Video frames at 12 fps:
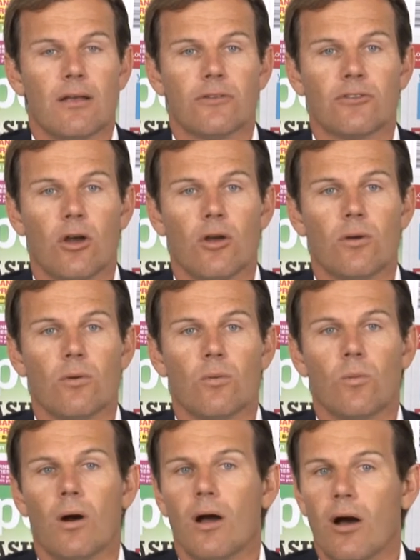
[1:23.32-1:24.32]
So
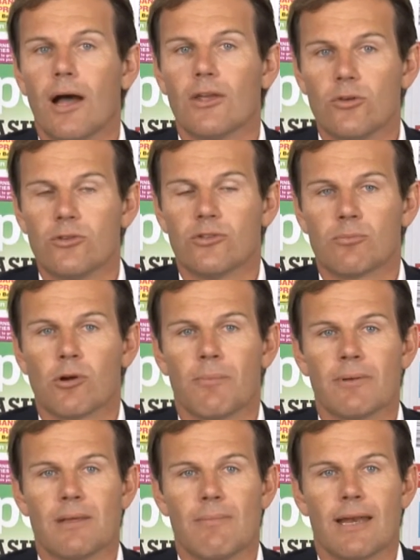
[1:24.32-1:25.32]
why I use a
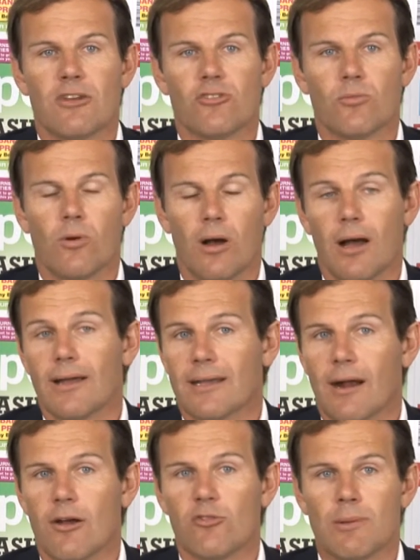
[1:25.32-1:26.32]
property manager and why I
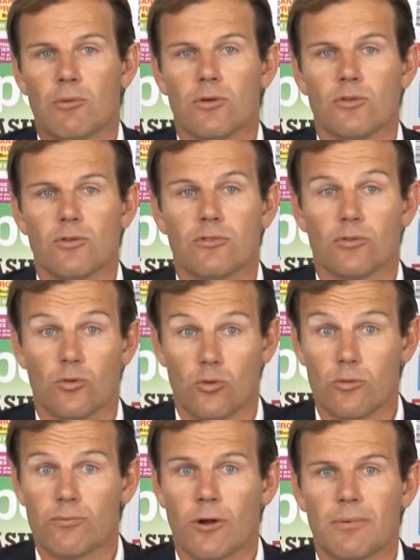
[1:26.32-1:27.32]
encourage people to use a
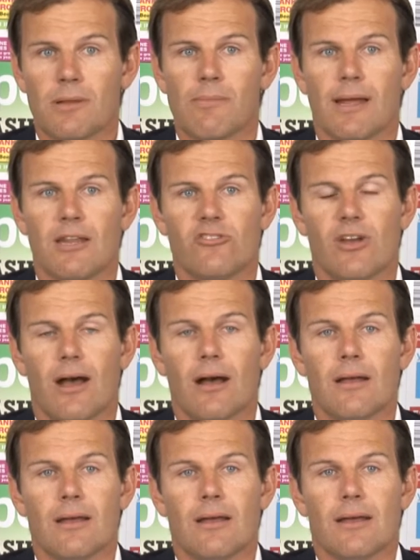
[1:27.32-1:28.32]
good property manager
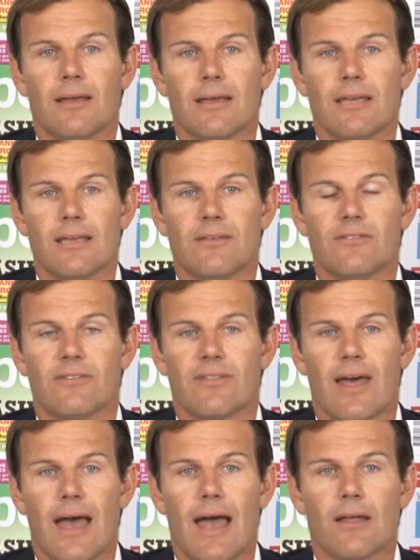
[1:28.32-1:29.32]
is
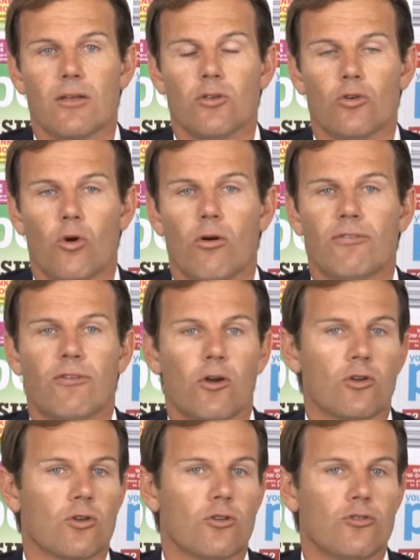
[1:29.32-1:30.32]
that your
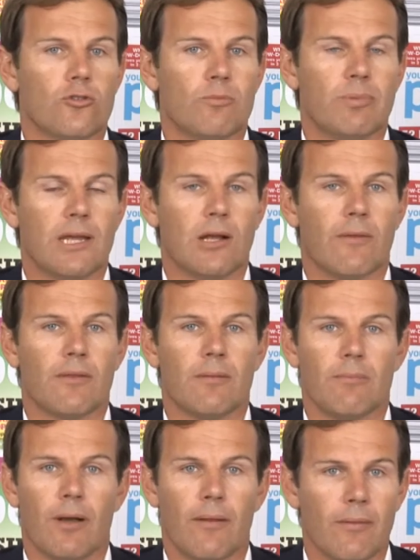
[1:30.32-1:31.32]
focus should be on
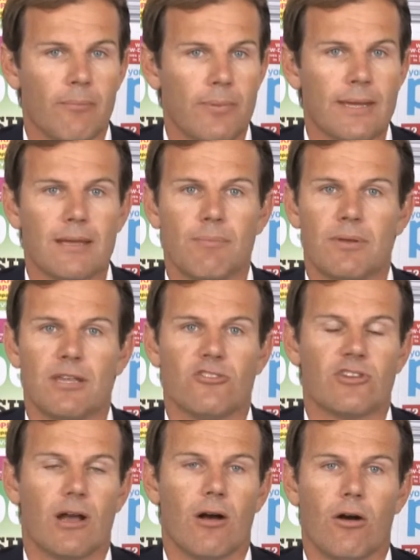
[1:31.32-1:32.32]
the bigger
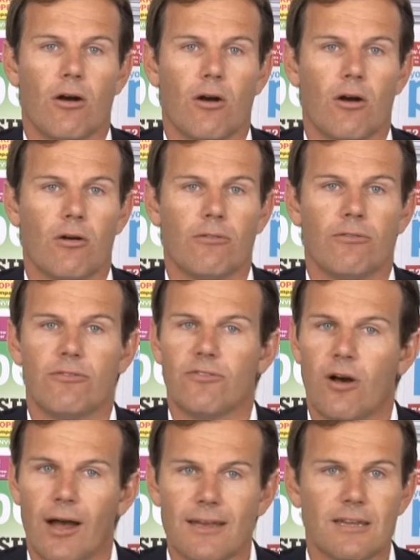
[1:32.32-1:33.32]
picture of
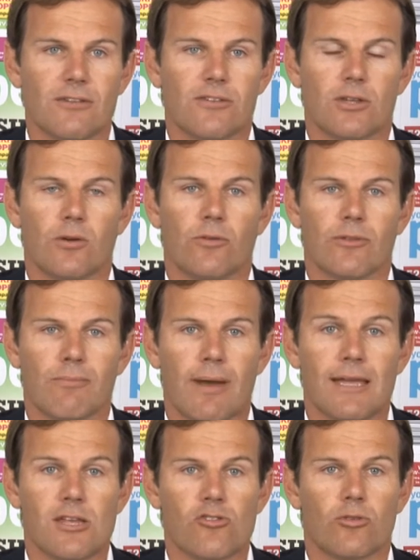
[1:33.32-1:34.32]
finding deals and
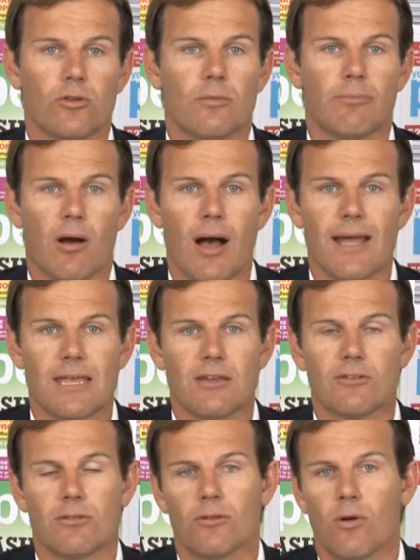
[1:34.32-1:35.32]
making sure you're buying
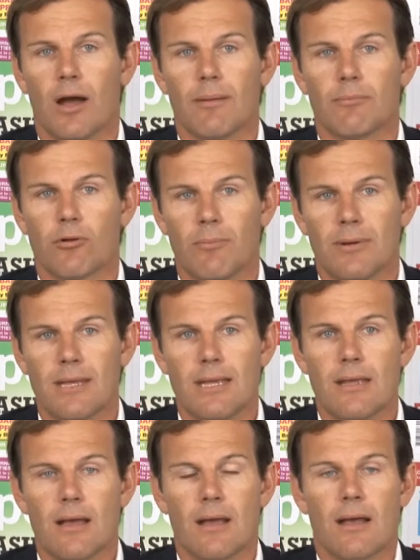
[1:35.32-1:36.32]
into the right property.